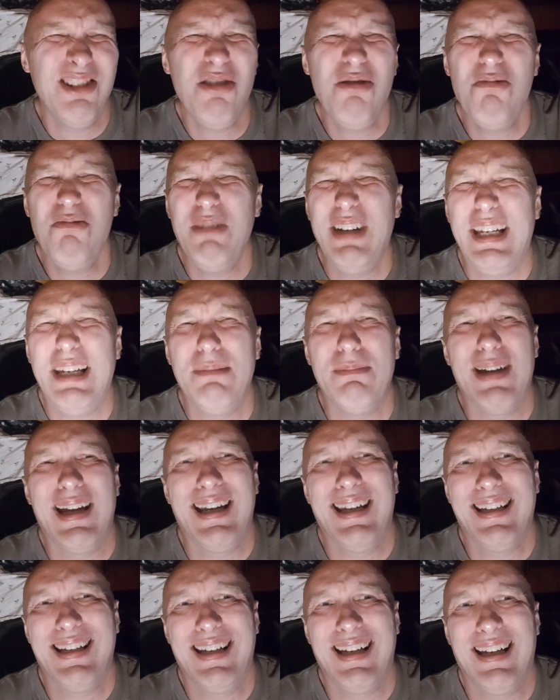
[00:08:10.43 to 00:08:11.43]
Don't
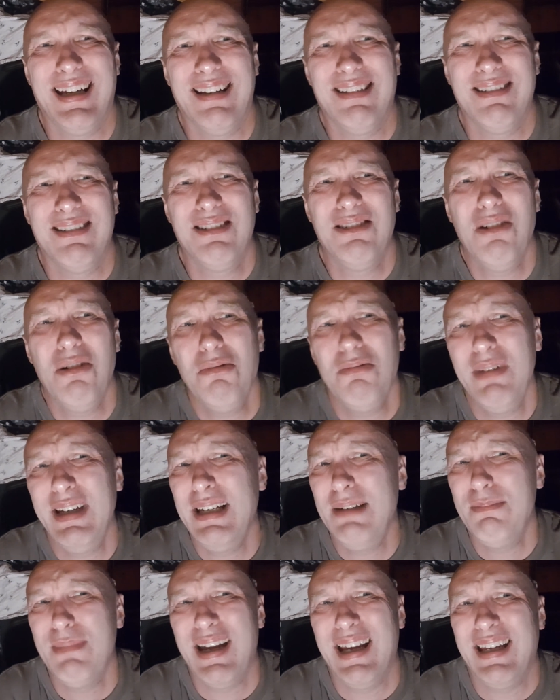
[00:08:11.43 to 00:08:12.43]
remake it. Don't
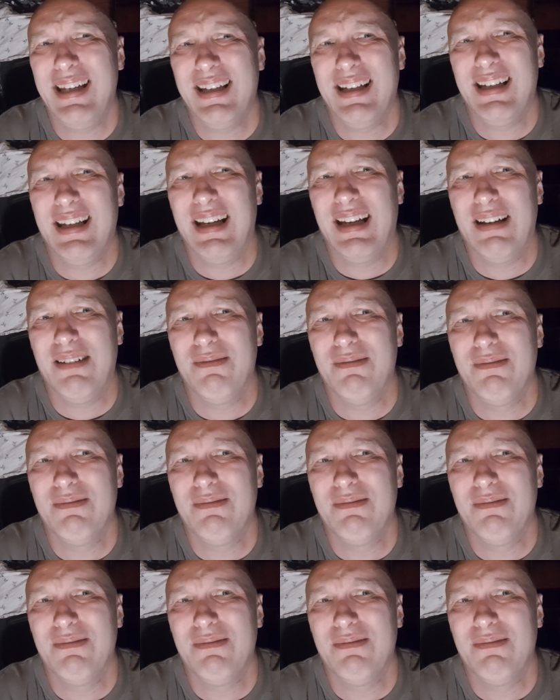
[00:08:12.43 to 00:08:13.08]
remake it.